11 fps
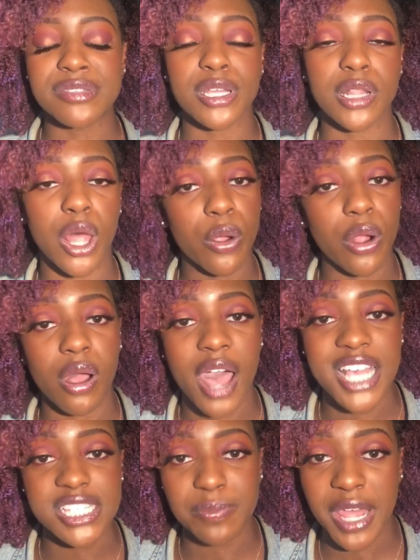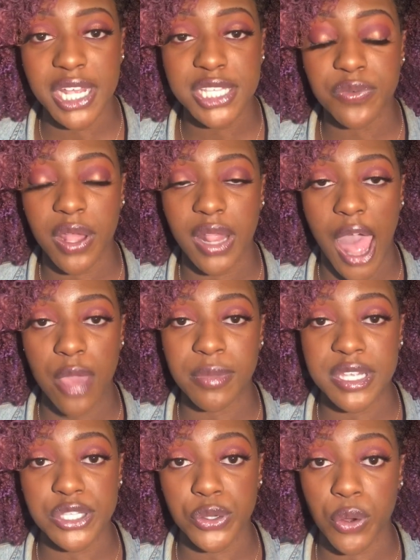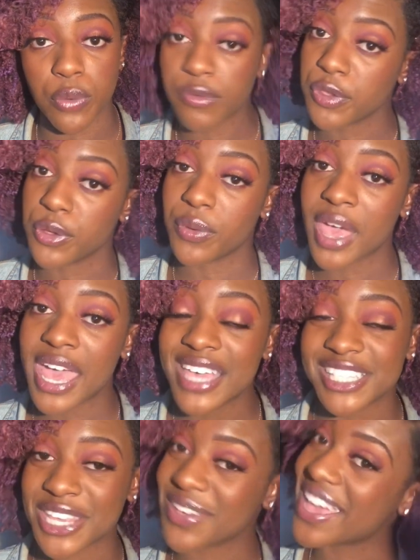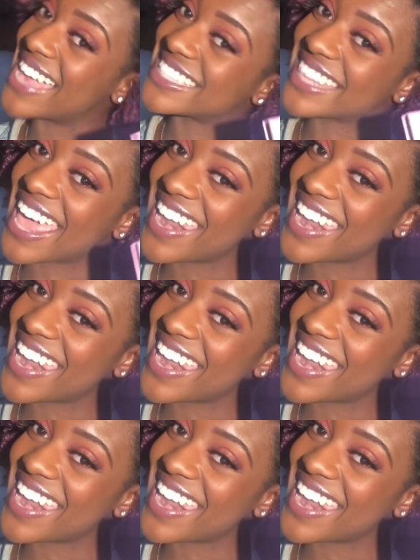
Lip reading: you to GLOGIRL Cosmetics for allowing me to do a review. See you guys